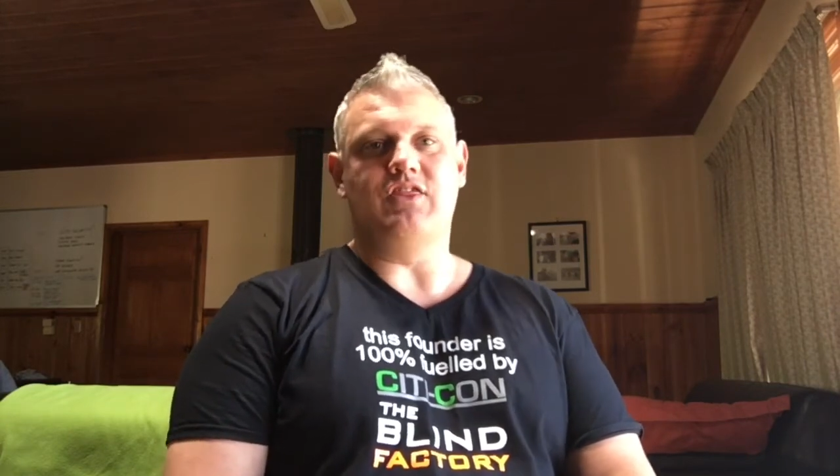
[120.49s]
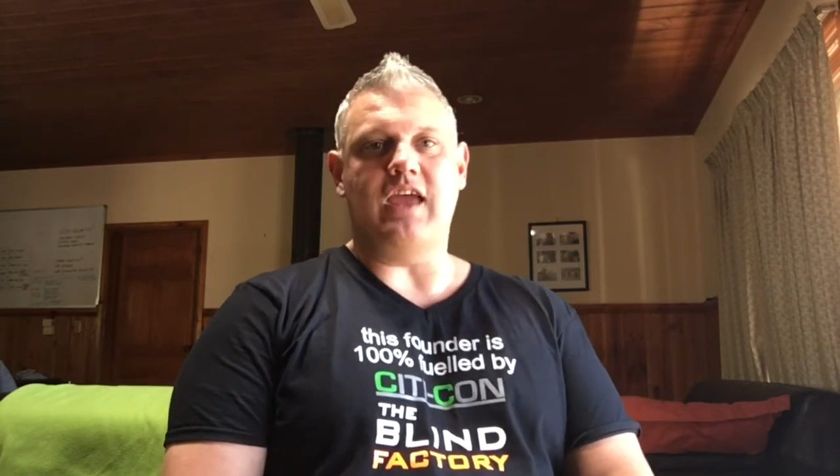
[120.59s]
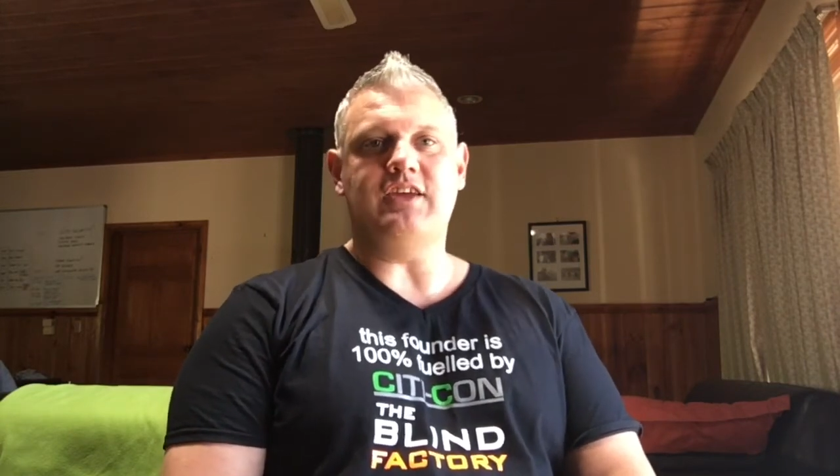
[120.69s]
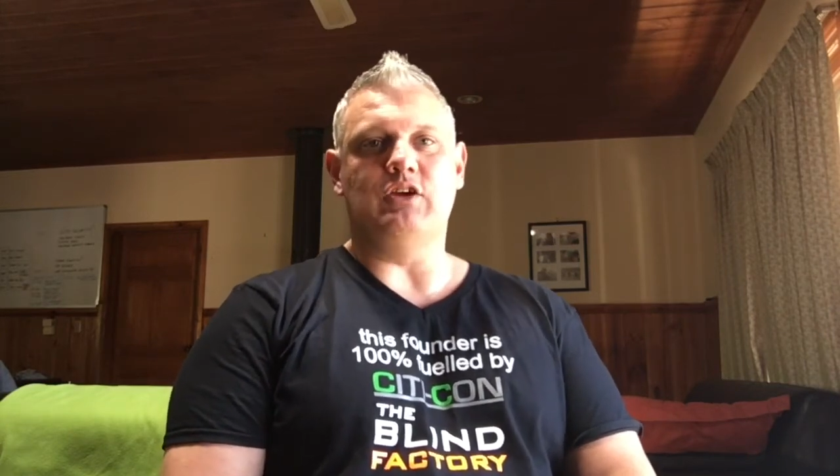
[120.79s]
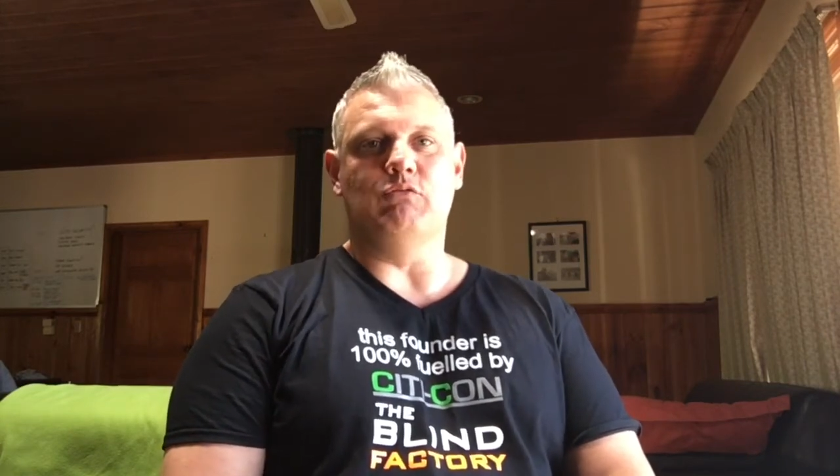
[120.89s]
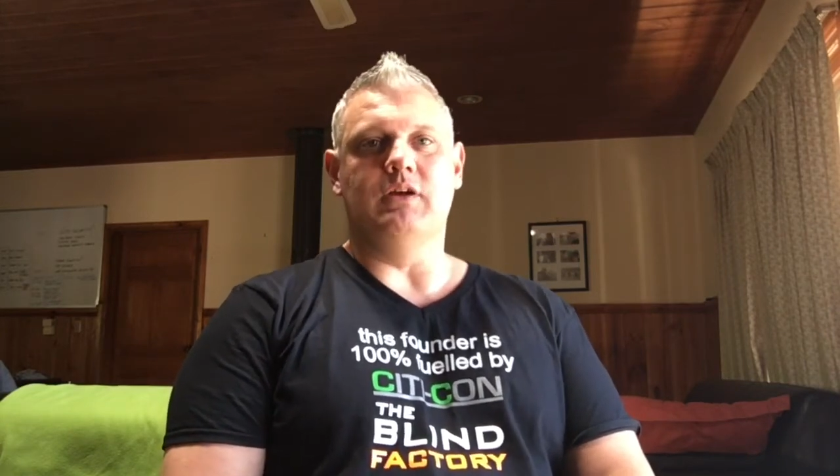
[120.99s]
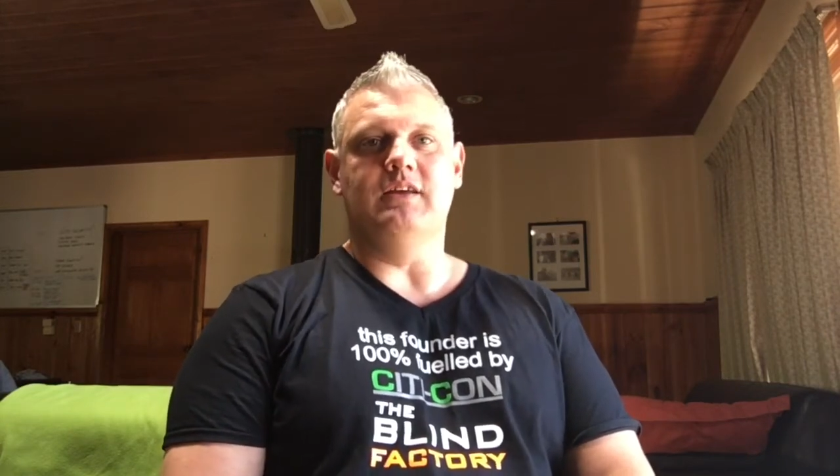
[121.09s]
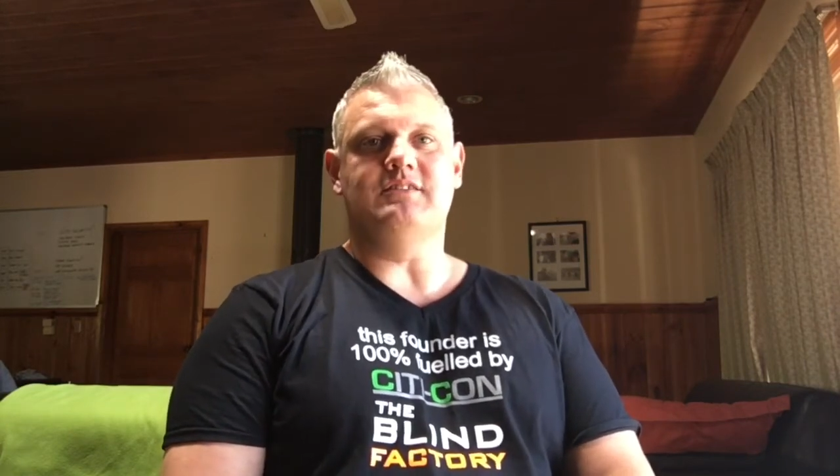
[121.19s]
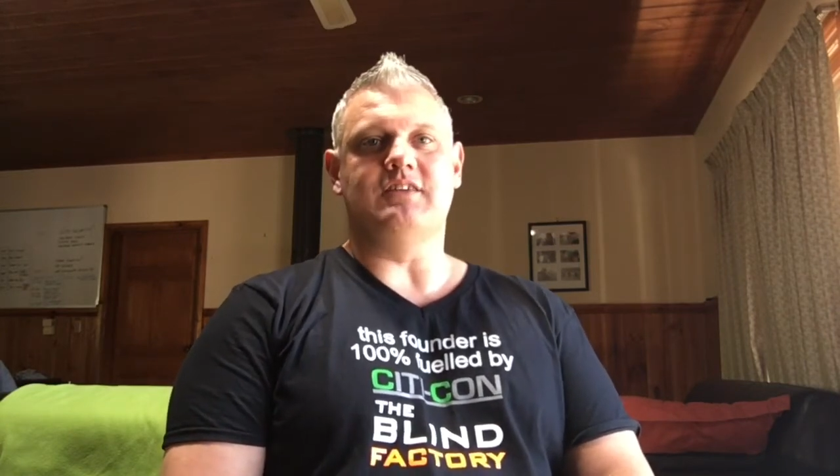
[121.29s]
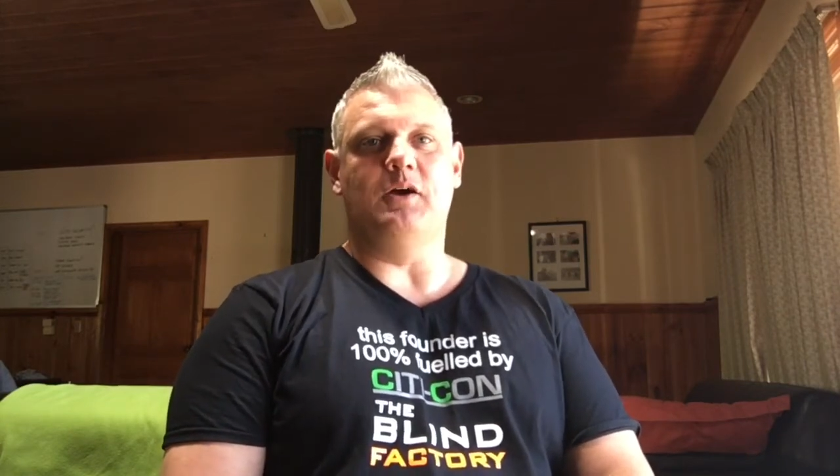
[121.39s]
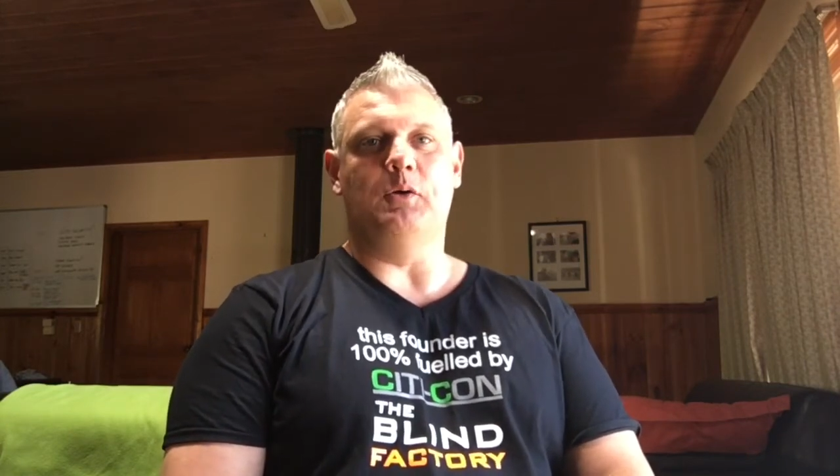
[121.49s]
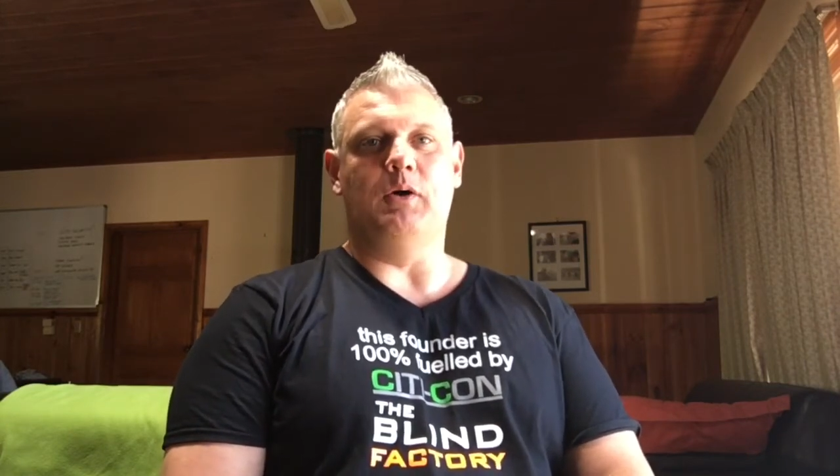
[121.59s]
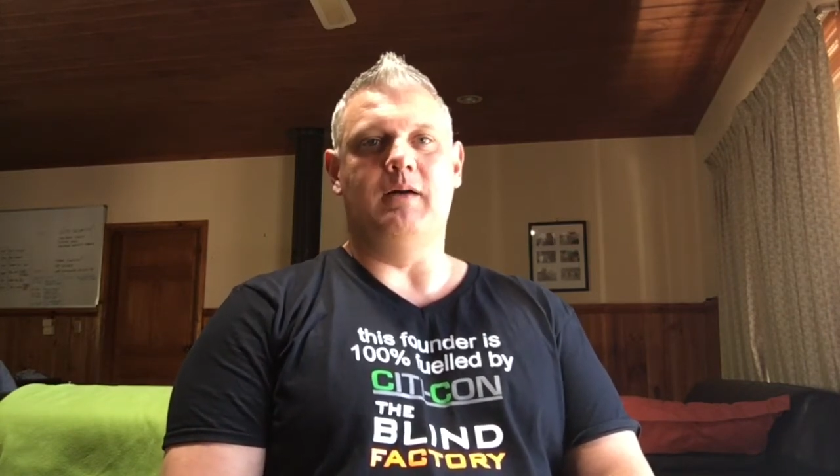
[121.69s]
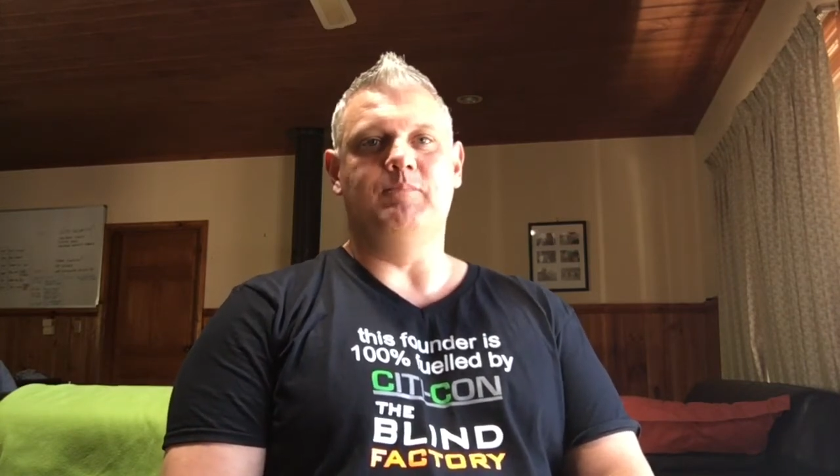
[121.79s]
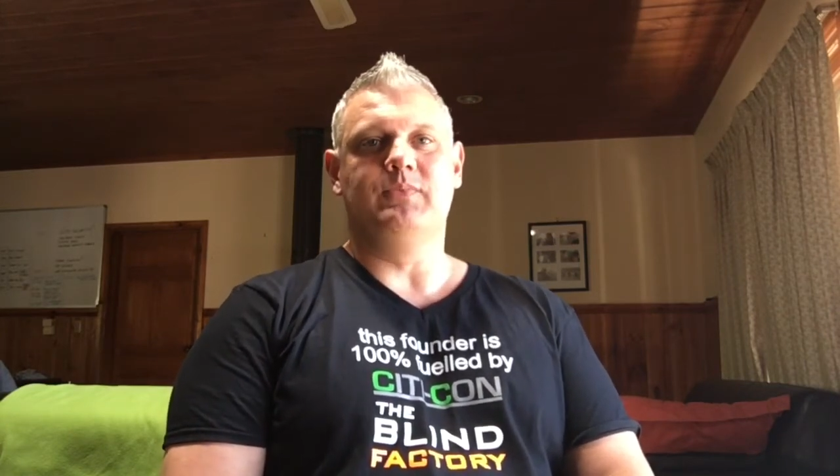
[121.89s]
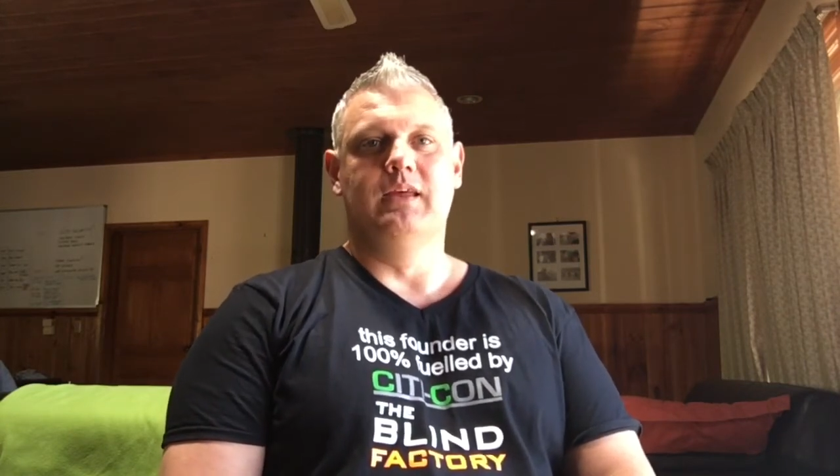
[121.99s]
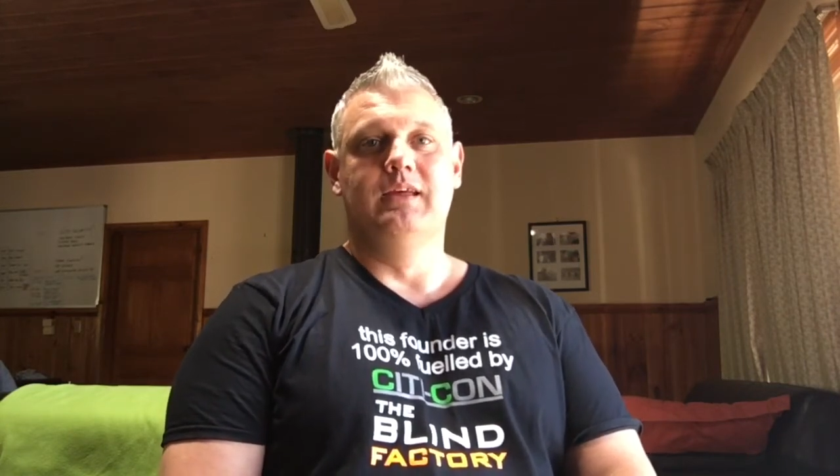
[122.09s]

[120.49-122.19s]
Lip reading: thank you, really. So